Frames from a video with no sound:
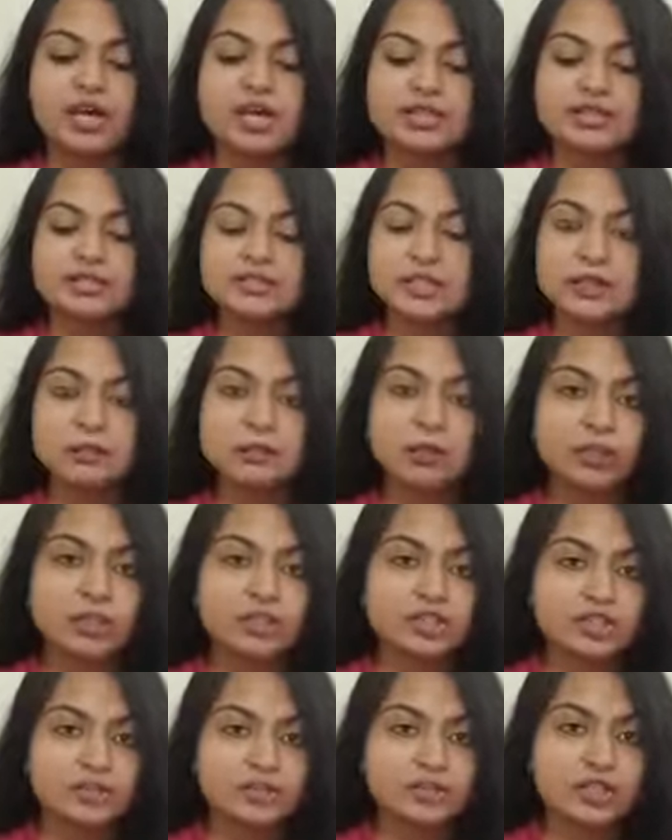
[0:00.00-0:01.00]
Some
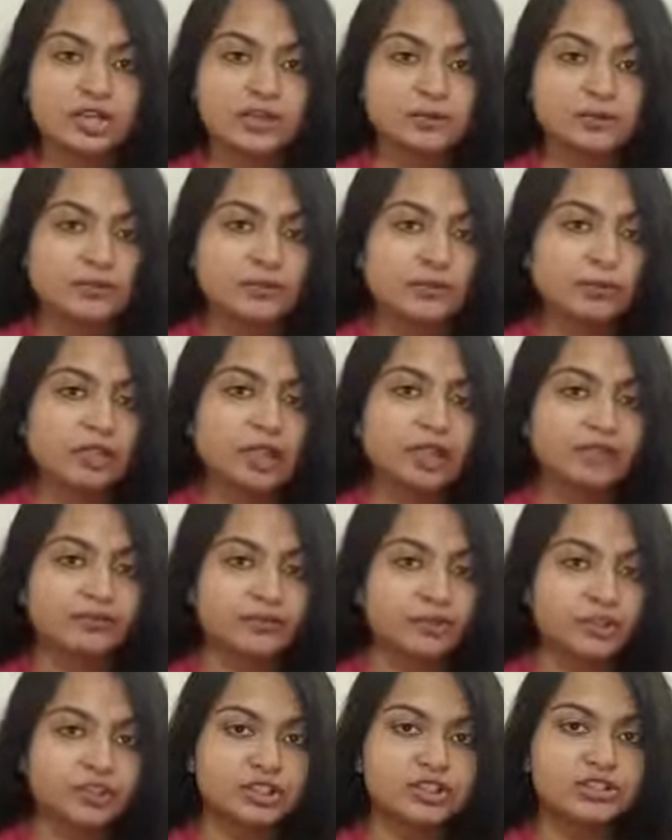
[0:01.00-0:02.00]
question types you will have
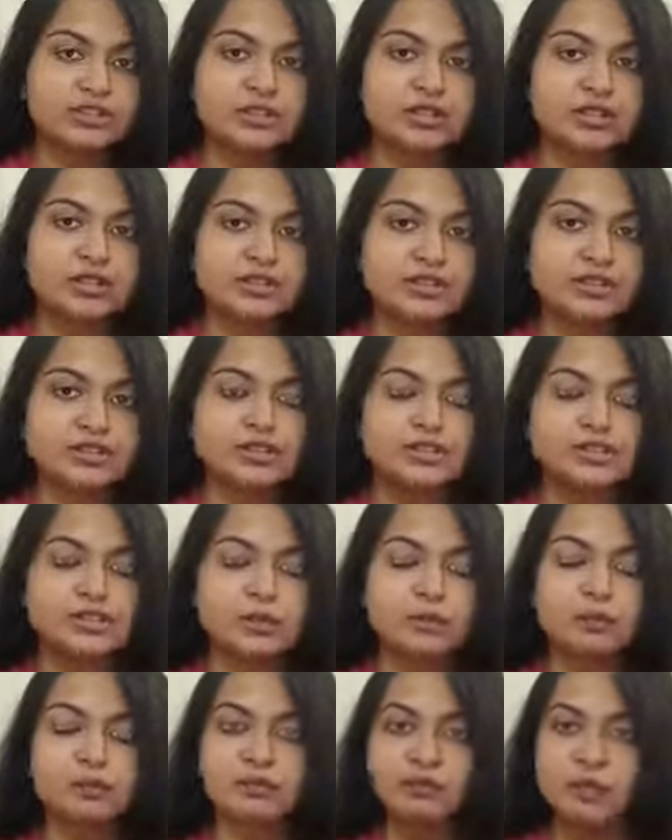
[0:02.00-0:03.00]
30 seconds,
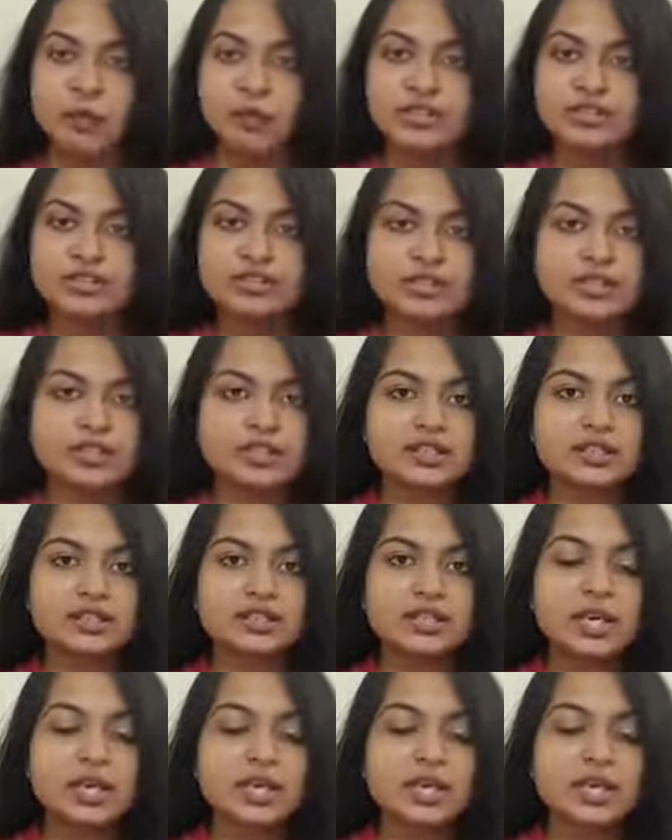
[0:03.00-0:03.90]
some 40 seconds.